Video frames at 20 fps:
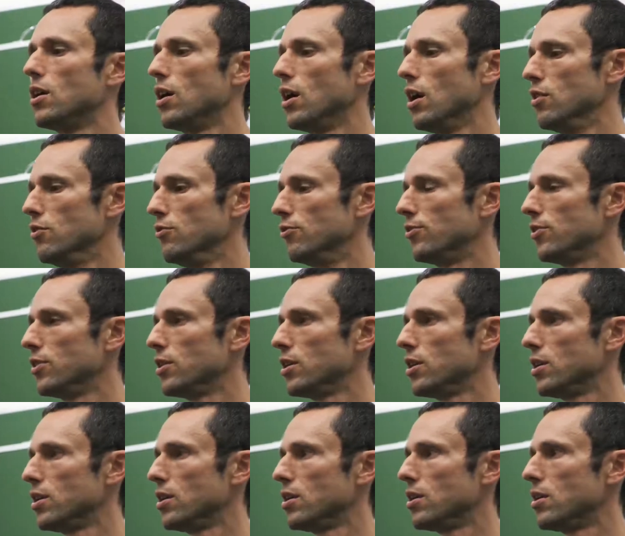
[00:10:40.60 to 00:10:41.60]
of
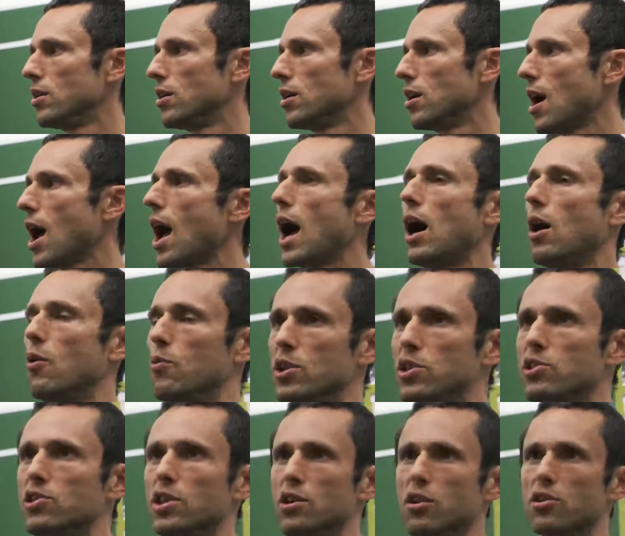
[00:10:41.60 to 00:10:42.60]
how we
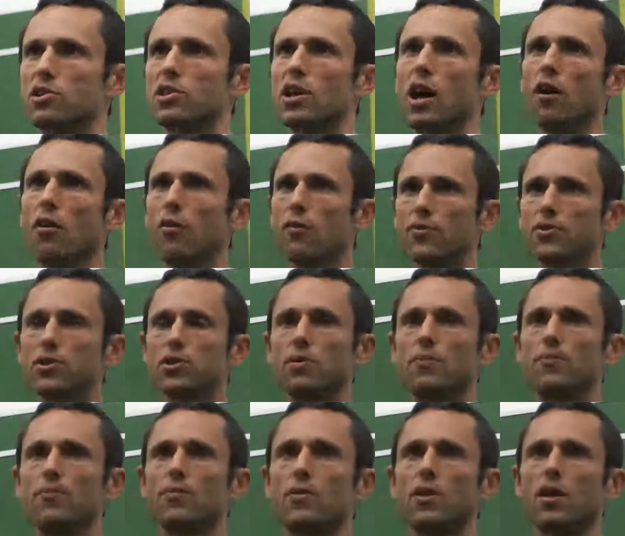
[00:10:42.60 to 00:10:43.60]
see ourselves
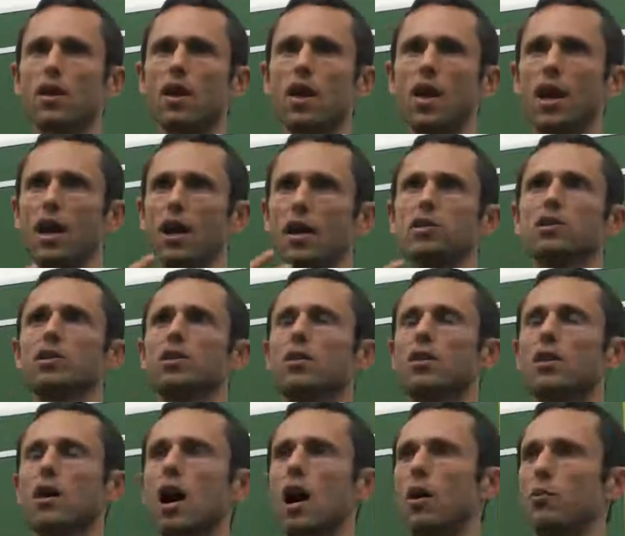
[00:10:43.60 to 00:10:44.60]
and
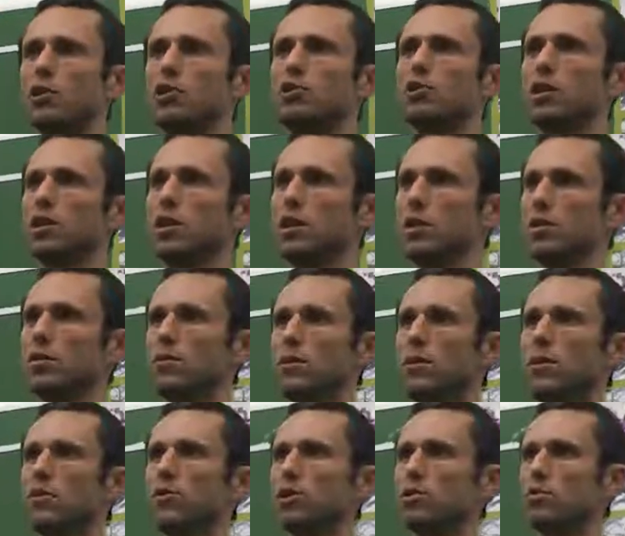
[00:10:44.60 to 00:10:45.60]
how we see
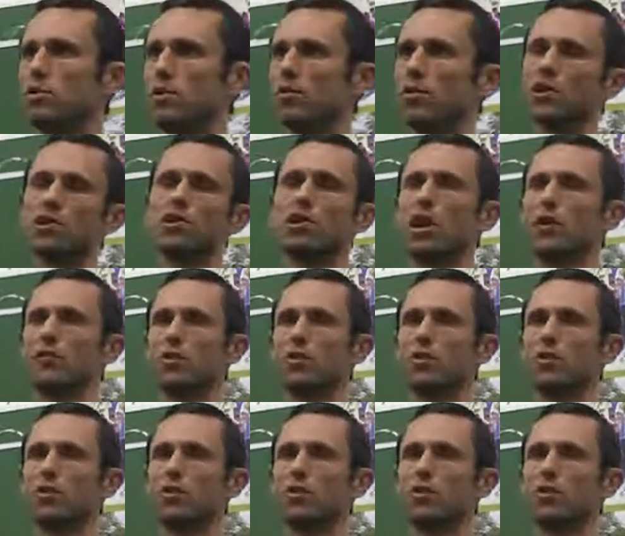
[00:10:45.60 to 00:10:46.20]
the universe and